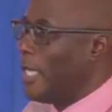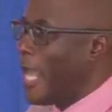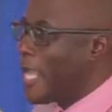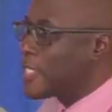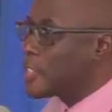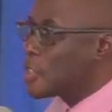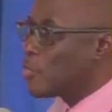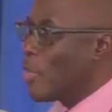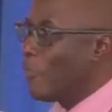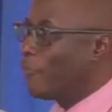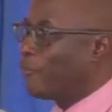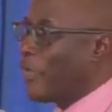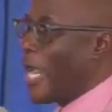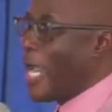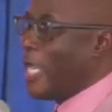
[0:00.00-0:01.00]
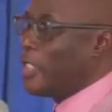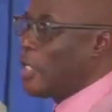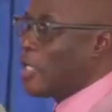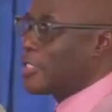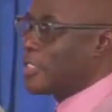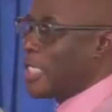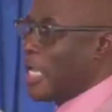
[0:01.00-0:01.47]
Lest we
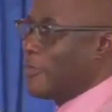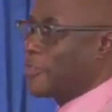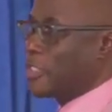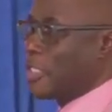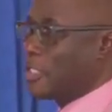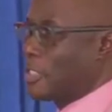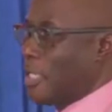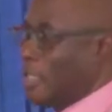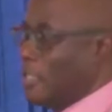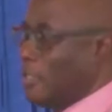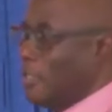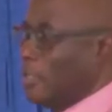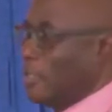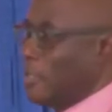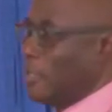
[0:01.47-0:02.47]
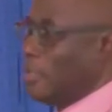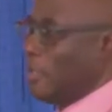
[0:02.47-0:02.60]
find ourselves, Sister